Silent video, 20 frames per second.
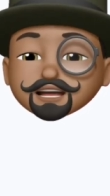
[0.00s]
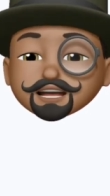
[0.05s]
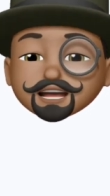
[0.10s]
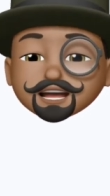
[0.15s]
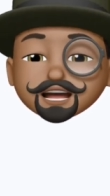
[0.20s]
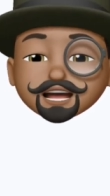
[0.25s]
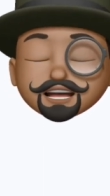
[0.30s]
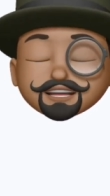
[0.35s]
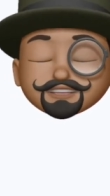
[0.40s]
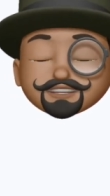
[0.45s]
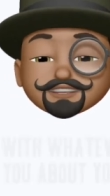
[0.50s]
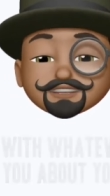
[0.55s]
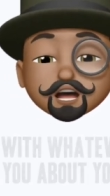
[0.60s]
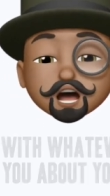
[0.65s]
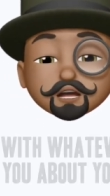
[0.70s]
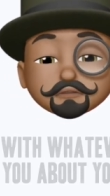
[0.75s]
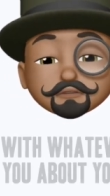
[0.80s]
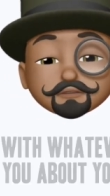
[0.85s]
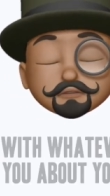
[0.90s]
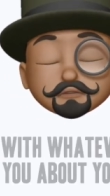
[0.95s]

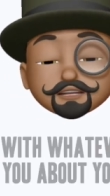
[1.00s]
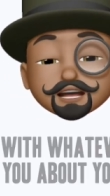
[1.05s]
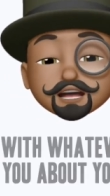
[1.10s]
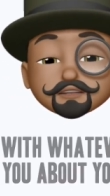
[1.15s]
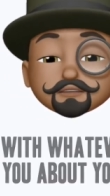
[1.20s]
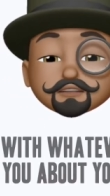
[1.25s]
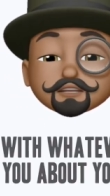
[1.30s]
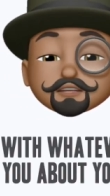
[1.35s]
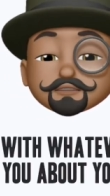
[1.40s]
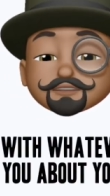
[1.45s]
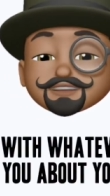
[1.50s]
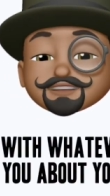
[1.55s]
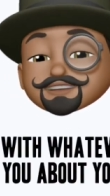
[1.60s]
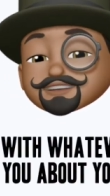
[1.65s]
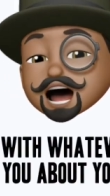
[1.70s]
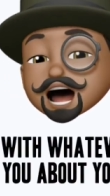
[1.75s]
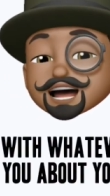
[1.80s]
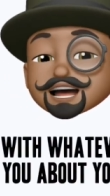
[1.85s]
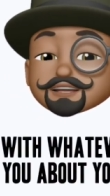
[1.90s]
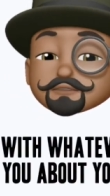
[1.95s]
Start with whatever you've
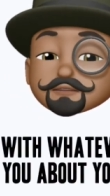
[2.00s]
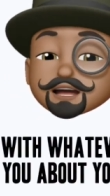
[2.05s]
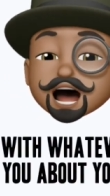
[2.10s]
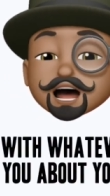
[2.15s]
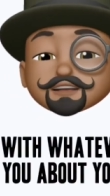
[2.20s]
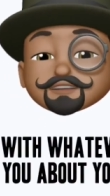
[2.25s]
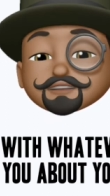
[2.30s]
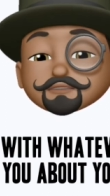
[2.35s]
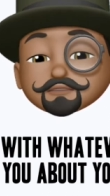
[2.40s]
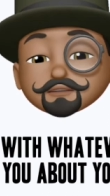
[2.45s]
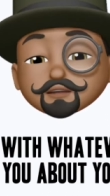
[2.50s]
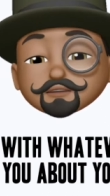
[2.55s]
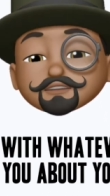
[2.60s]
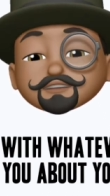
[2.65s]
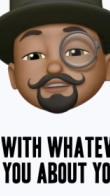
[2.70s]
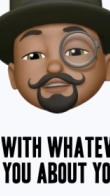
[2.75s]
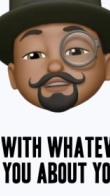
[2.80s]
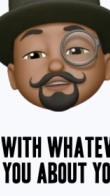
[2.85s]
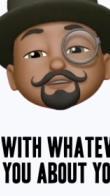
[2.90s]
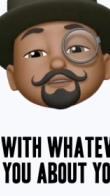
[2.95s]
decided matters most
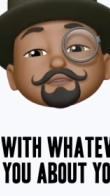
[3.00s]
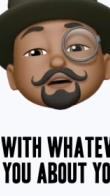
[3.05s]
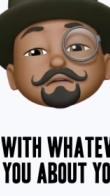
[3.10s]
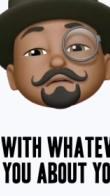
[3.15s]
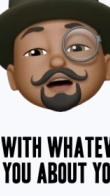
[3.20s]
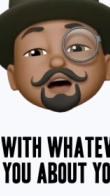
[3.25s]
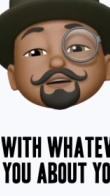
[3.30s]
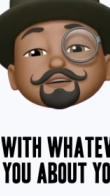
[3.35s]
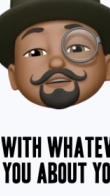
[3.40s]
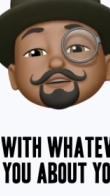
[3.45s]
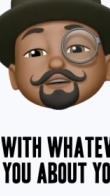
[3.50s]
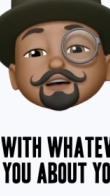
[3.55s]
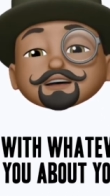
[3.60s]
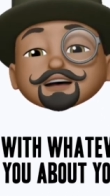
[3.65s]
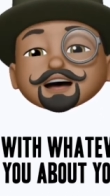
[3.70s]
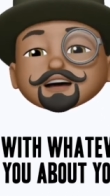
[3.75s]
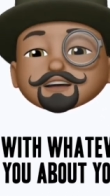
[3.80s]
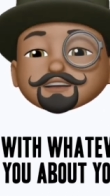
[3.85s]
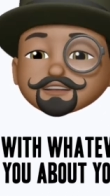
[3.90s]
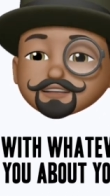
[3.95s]
to you about your
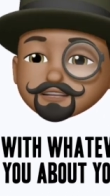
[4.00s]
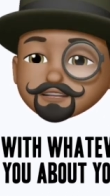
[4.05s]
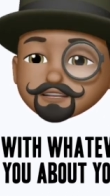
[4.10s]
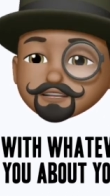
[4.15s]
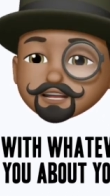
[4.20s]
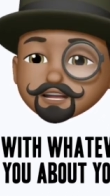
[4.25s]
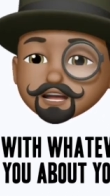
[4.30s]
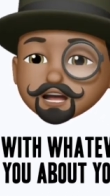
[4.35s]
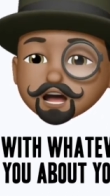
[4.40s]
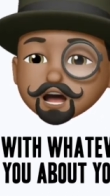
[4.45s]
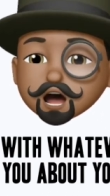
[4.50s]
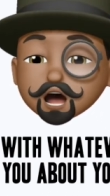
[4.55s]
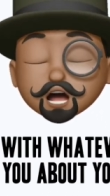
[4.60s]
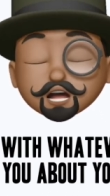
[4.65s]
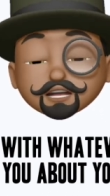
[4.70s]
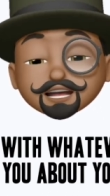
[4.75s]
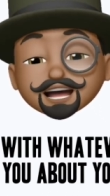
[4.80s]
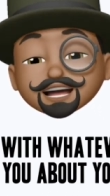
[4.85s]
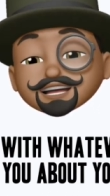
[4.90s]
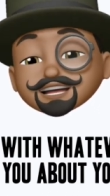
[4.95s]
character. Are
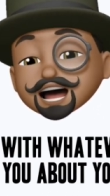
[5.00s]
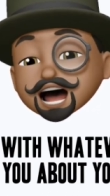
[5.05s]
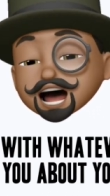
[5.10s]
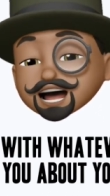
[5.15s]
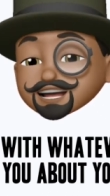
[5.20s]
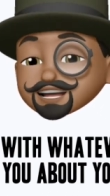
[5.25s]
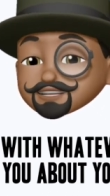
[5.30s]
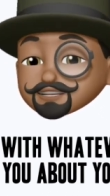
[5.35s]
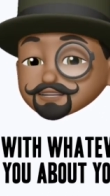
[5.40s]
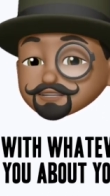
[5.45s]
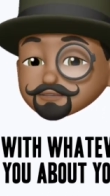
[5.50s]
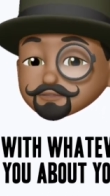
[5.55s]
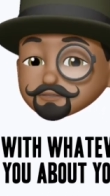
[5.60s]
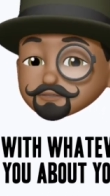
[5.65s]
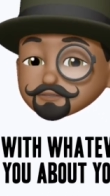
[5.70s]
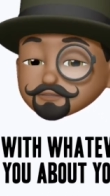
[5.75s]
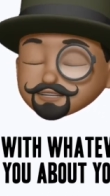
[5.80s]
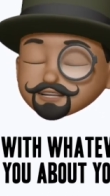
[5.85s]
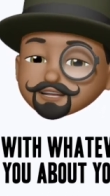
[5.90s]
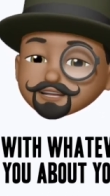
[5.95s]
they like
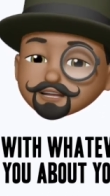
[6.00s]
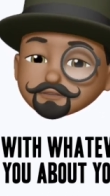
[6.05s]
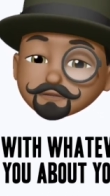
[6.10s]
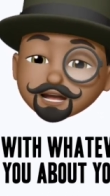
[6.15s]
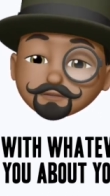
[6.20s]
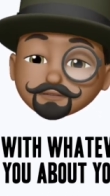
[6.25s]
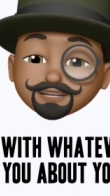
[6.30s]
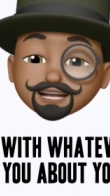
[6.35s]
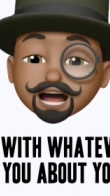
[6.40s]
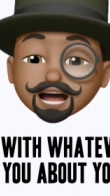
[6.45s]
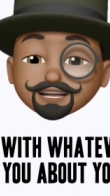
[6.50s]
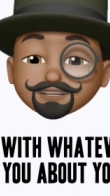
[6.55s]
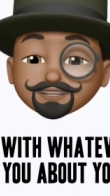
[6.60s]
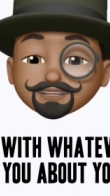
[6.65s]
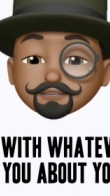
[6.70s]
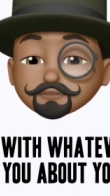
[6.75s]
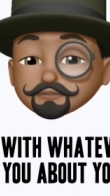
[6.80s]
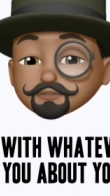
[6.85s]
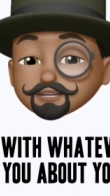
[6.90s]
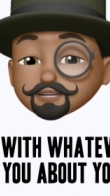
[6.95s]
you? Maybe like
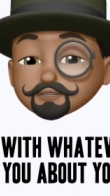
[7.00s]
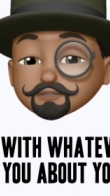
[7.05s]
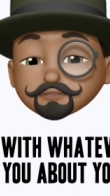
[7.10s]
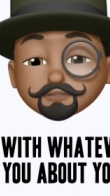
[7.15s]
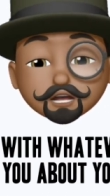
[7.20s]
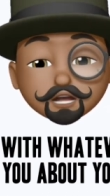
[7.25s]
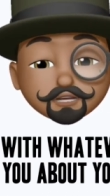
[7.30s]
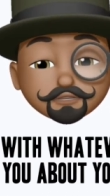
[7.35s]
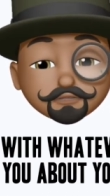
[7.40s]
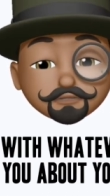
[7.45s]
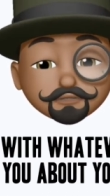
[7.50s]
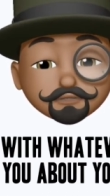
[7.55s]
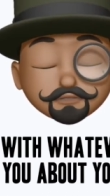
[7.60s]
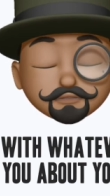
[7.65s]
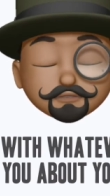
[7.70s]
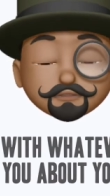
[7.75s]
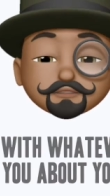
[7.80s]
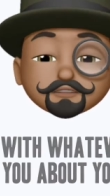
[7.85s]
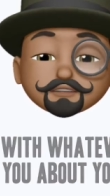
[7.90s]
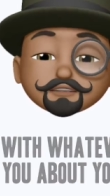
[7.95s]
someone you know?
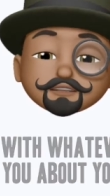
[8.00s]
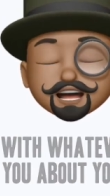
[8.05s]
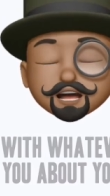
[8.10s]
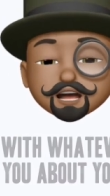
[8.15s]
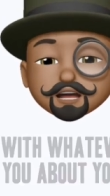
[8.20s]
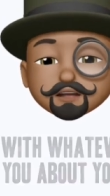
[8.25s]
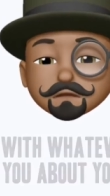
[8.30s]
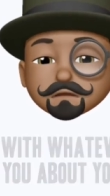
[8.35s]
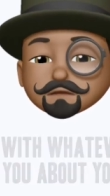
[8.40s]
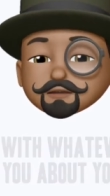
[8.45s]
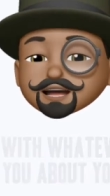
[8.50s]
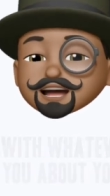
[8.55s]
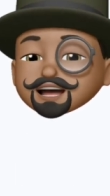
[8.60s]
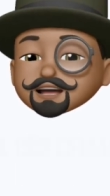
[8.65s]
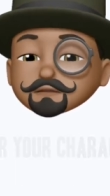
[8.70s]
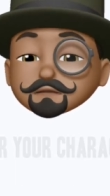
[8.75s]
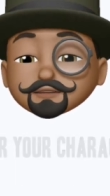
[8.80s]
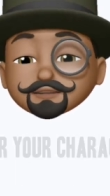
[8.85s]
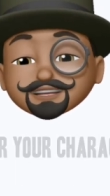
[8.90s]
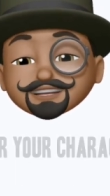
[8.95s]

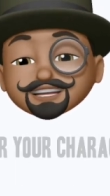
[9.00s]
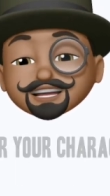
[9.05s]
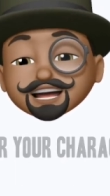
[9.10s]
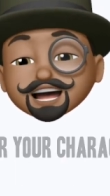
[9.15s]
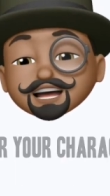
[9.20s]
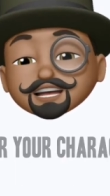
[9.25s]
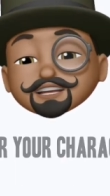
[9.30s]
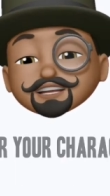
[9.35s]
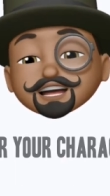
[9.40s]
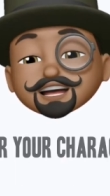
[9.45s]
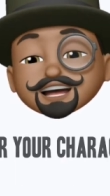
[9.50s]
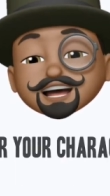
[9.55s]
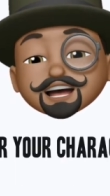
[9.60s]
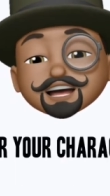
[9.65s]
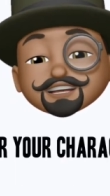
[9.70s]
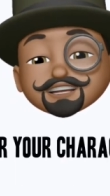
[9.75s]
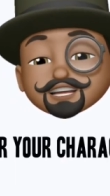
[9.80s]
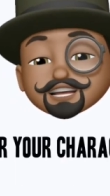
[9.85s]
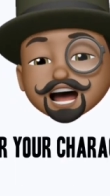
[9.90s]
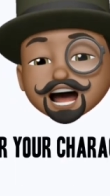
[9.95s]
Put together a
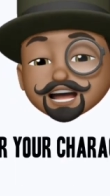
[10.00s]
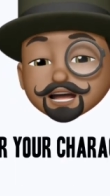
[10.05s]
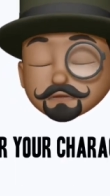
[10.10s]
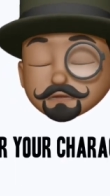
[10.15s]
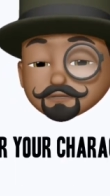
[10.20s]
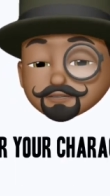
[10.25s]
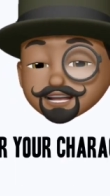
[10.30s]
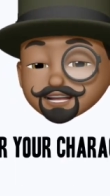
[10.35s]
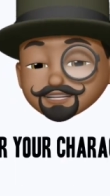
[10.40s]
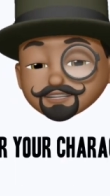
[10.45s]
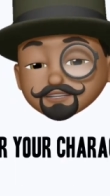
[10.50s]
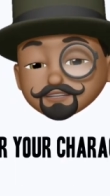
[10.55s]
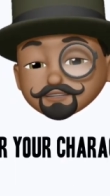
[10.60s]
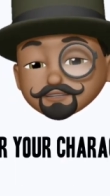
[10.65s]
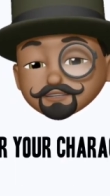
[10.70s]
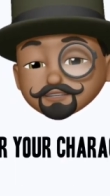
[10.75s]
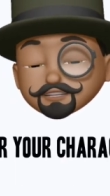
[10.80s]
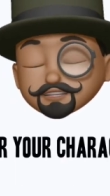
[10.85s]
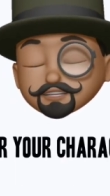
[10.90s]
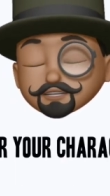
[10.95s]
character like a puzzle
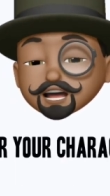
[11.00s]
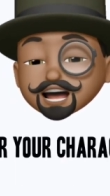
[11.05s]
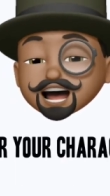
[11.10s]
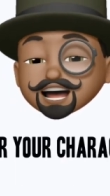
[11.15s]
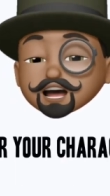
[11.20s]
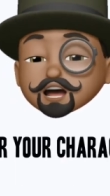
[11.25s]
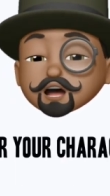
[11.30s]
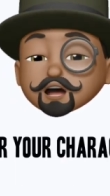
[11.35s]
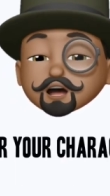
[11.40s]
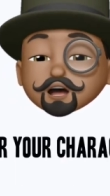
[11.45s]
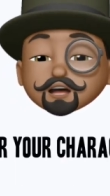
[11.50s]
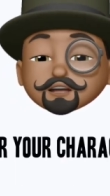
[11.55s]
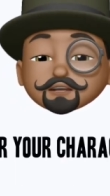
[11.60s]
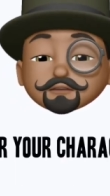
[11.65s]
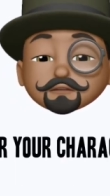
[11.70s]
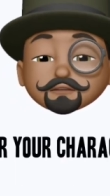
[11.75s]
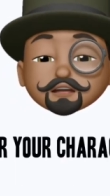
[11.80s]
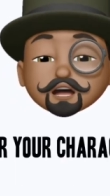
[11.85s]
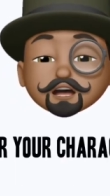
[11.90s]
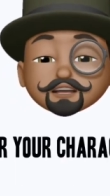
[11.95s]
so that all the
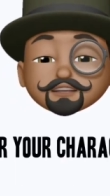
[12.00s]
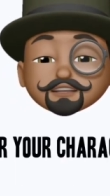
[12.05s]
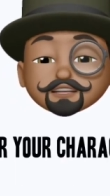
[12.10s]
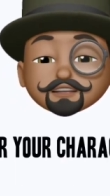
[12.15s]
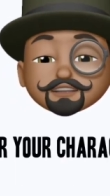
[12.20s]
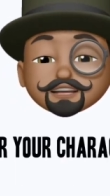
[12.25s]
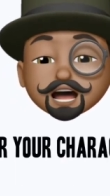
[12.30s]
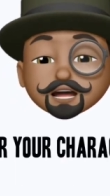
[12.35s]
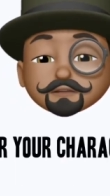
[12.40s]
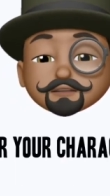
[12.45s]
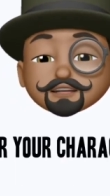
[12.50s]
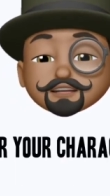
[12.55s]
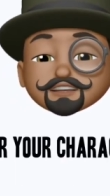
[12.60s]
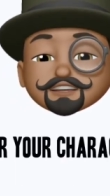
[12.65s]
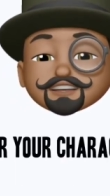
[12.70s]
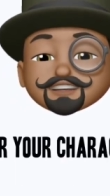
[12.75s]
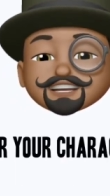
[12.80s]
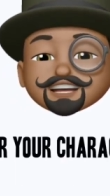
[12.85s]
parts of that person